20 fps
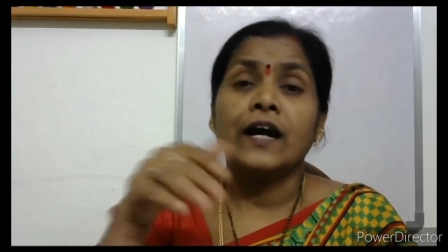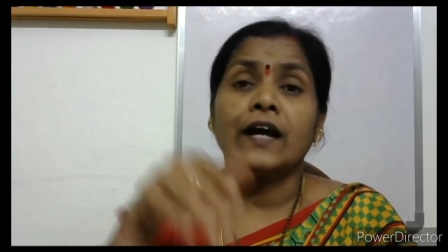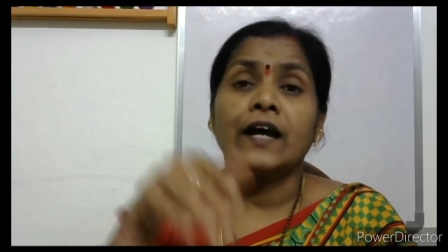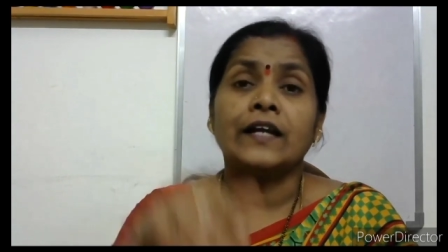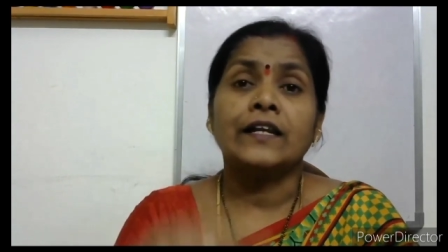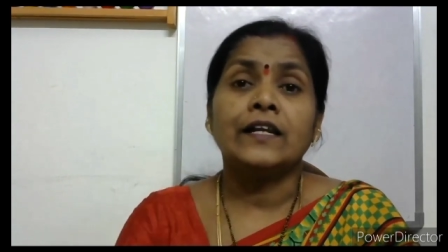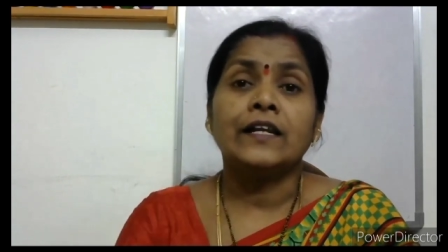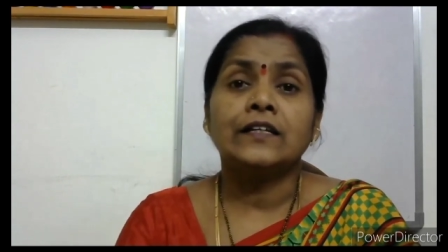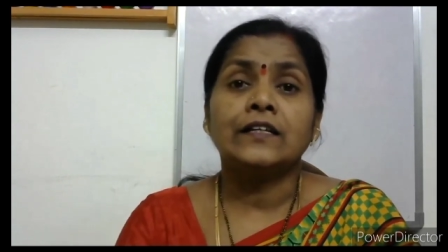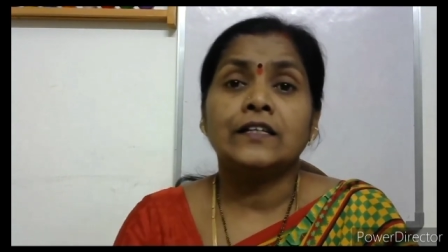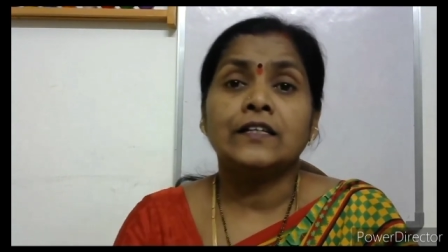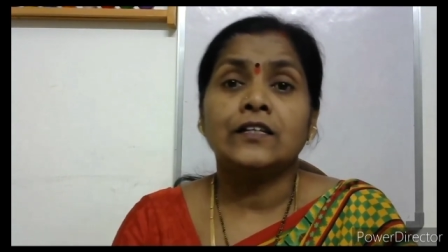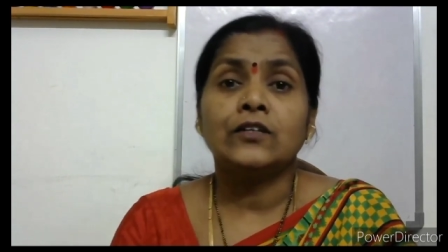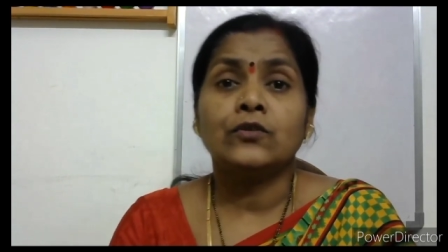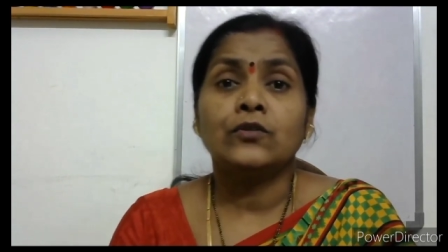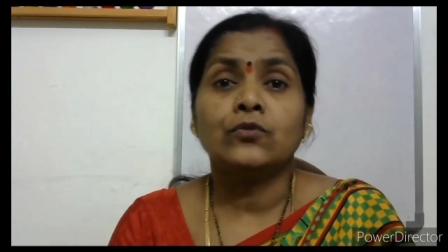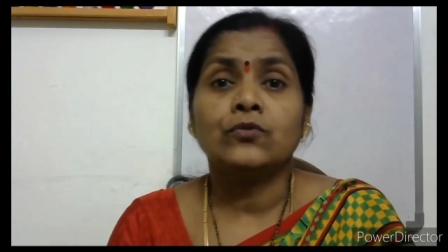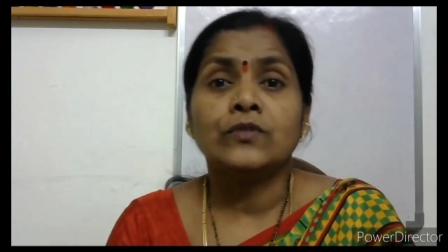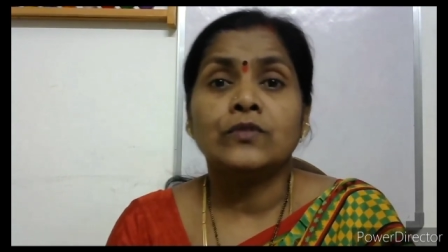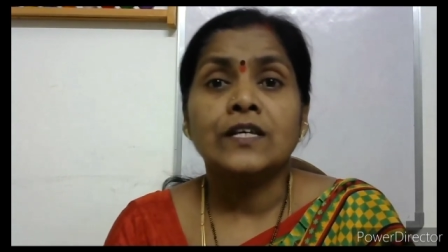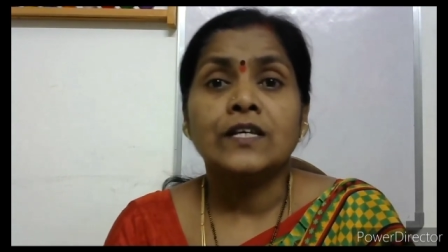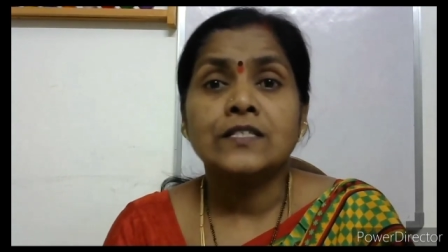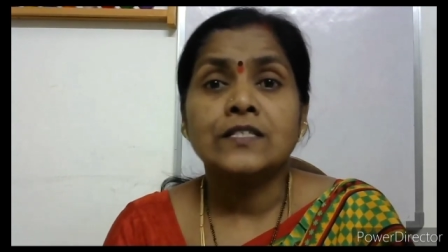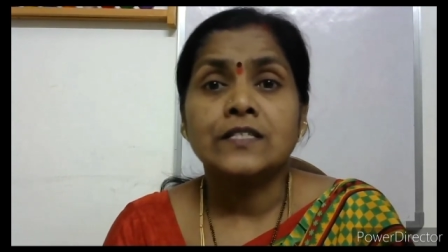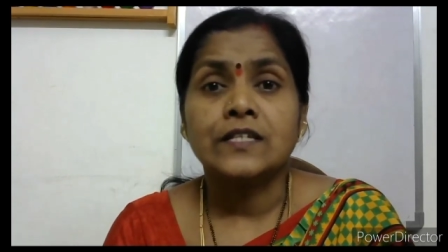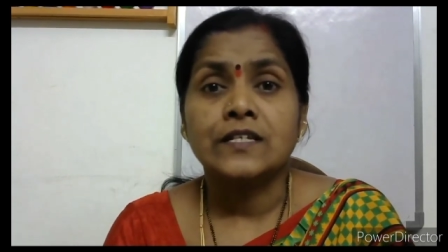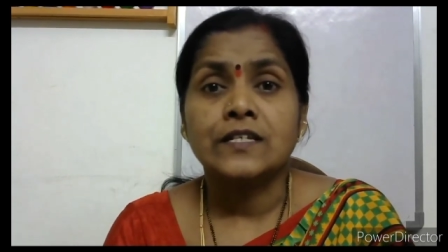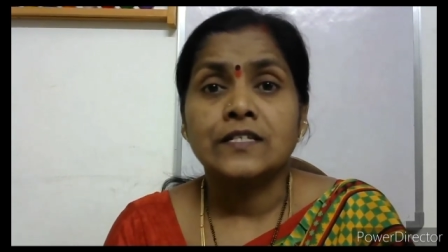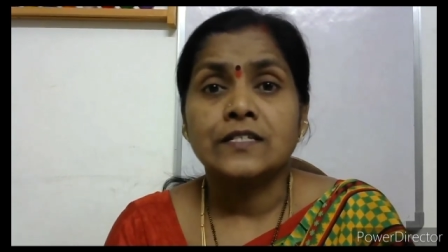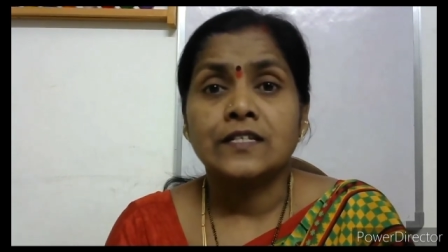connect it to the
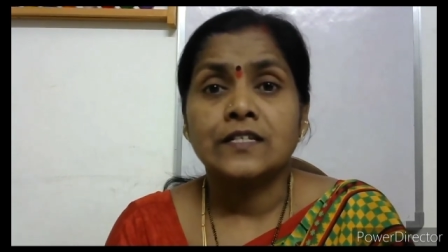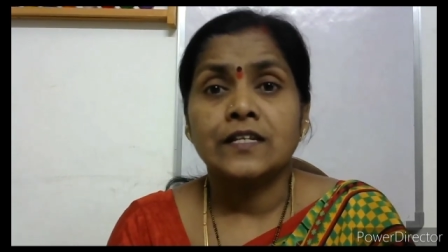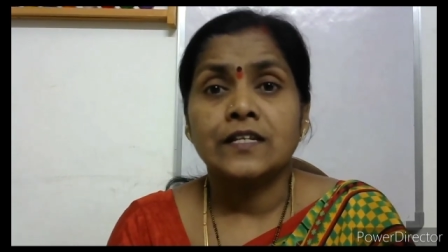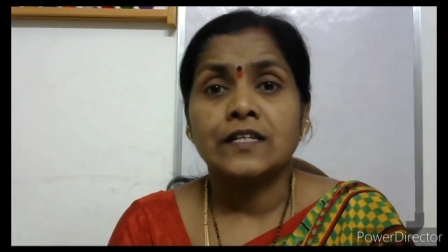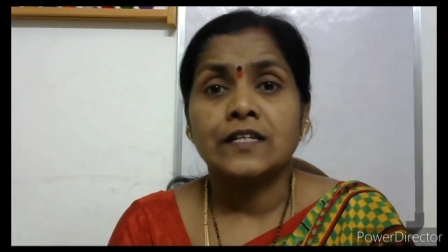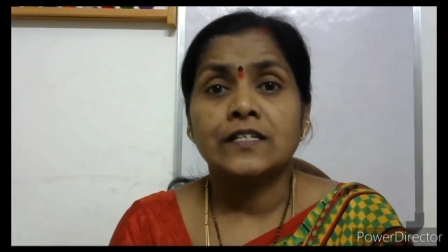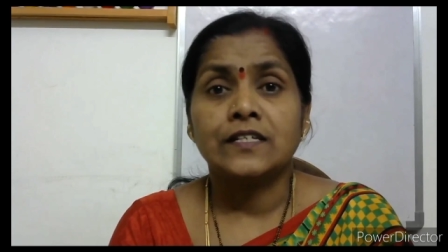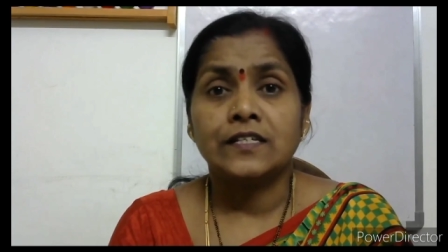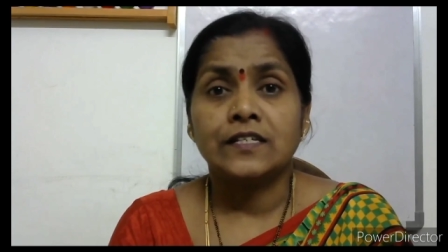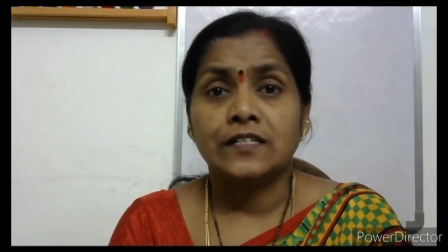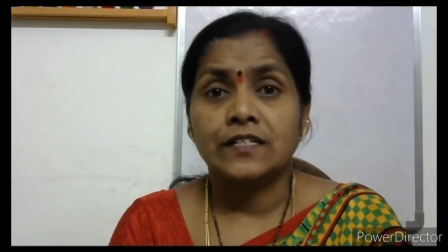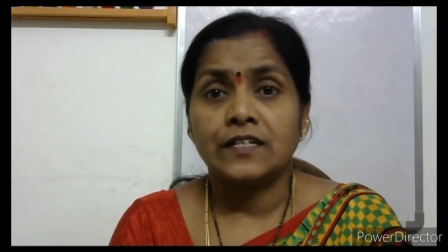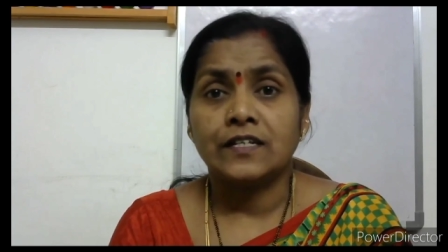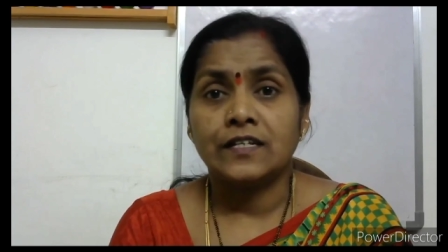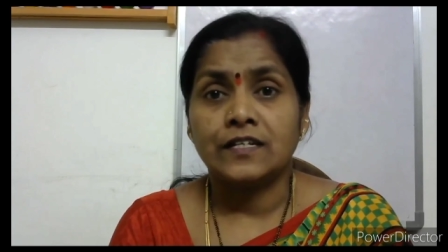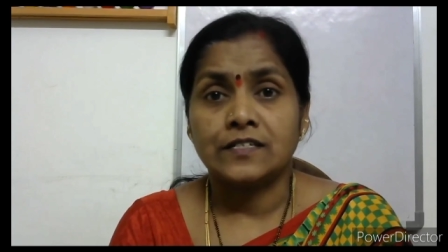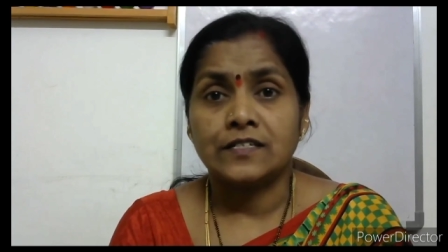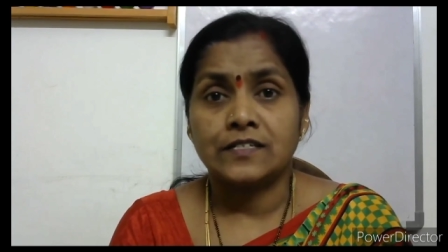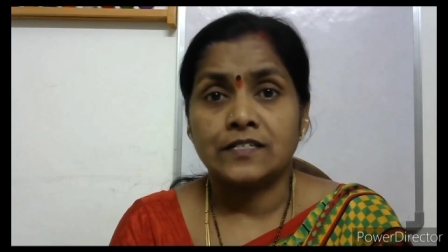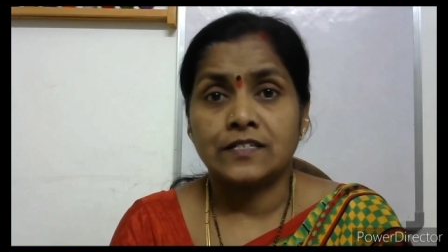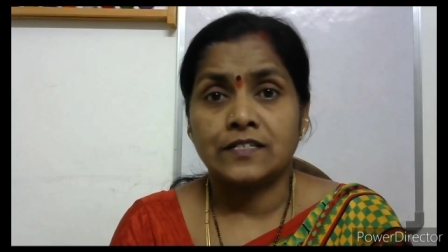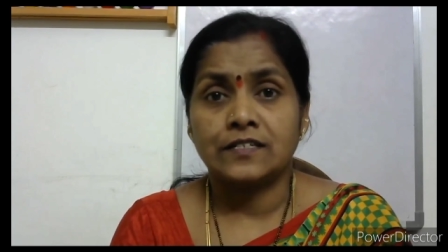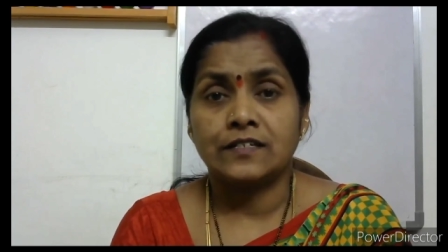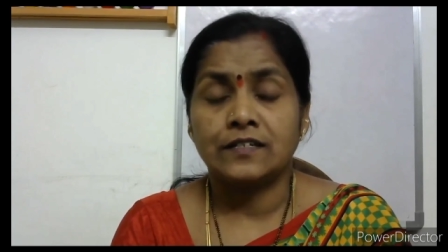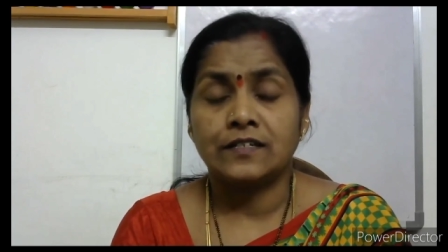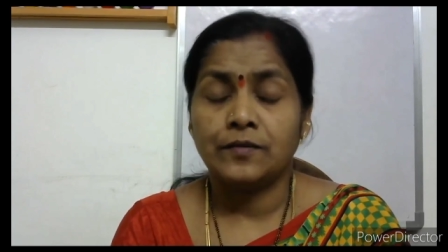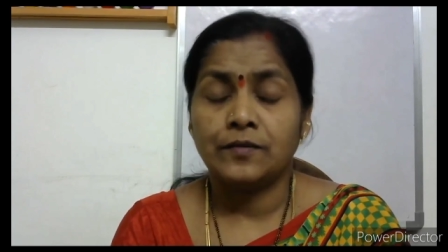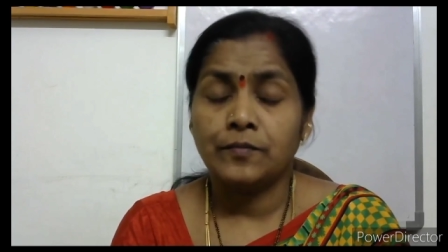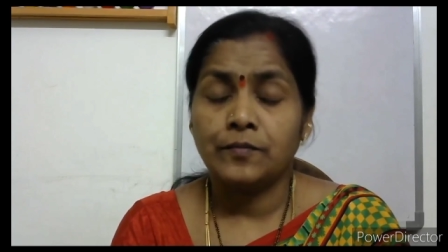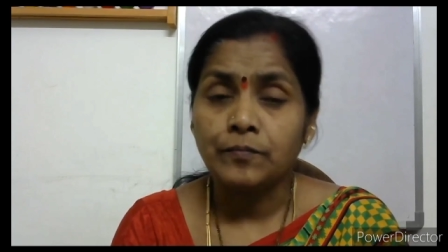sensory details
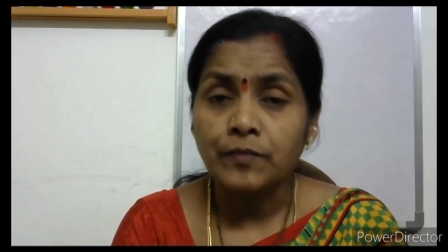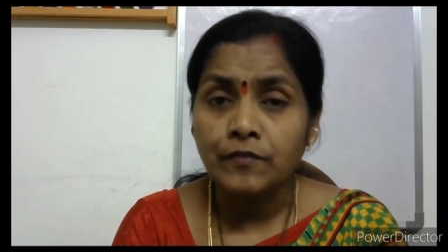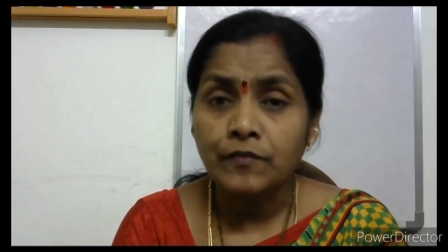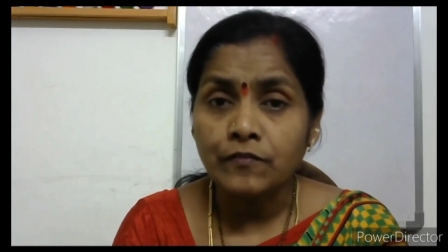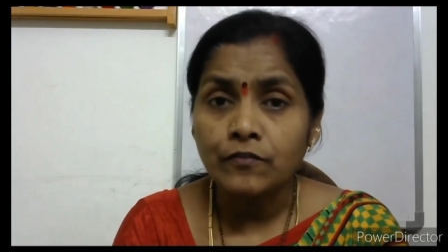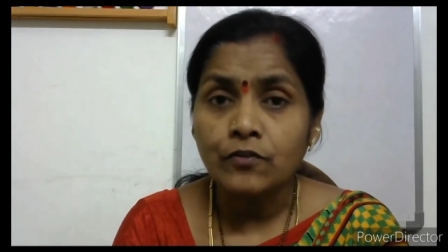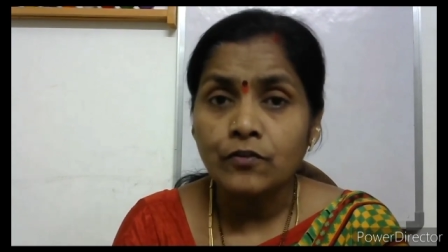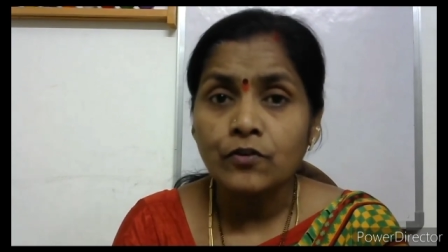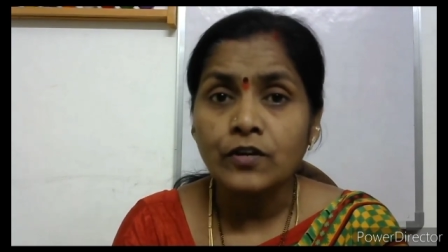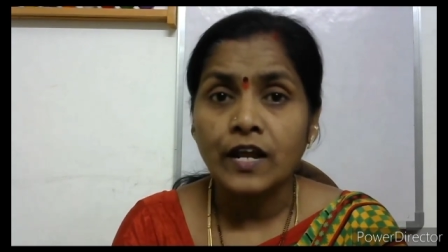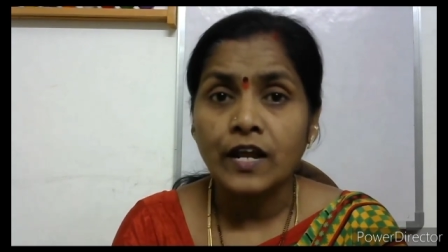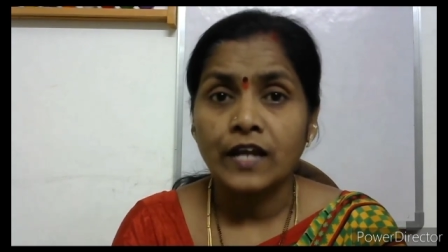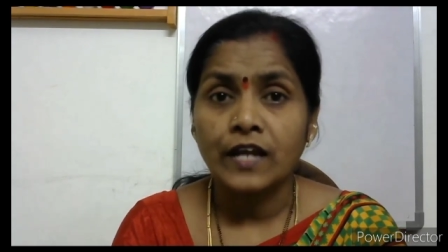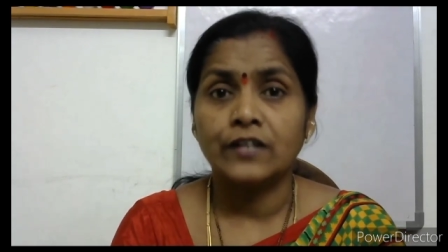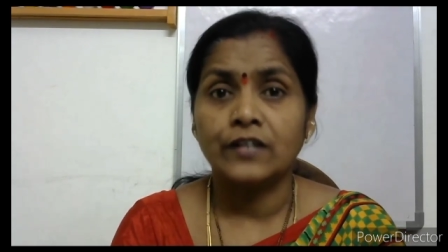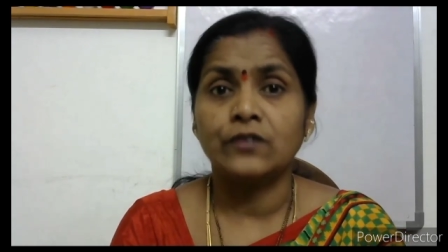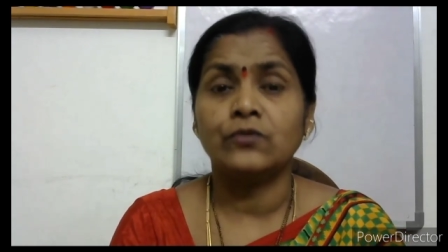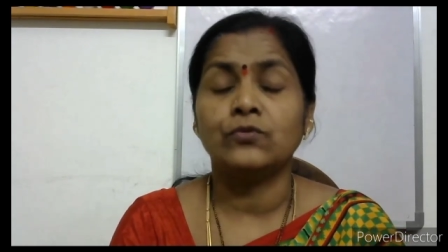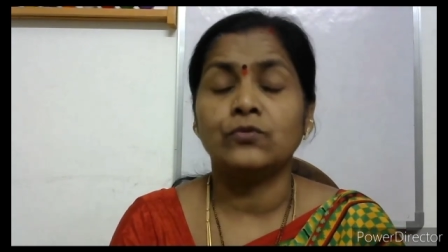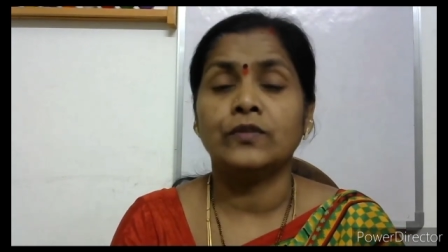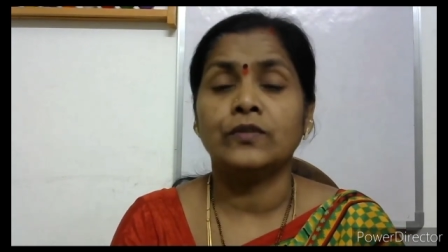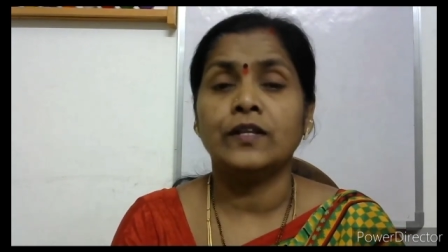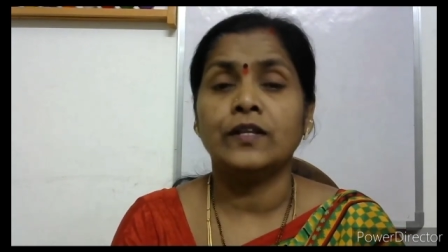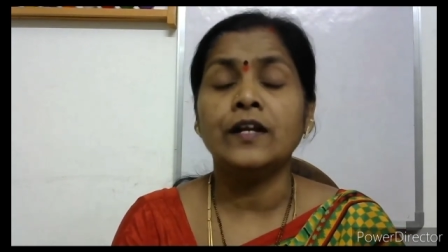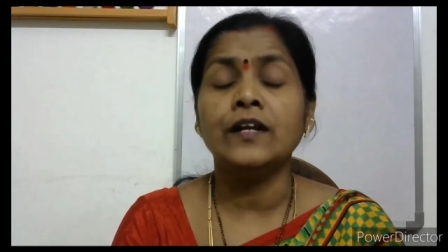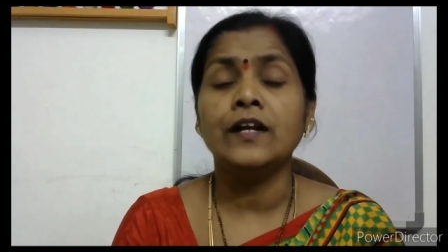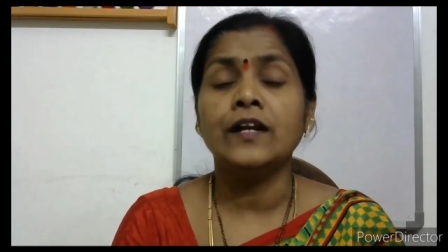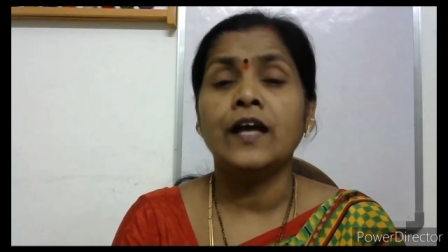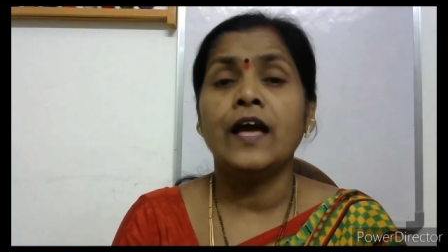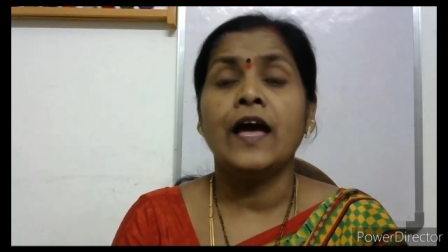before I do
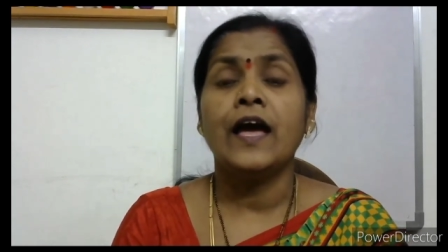that,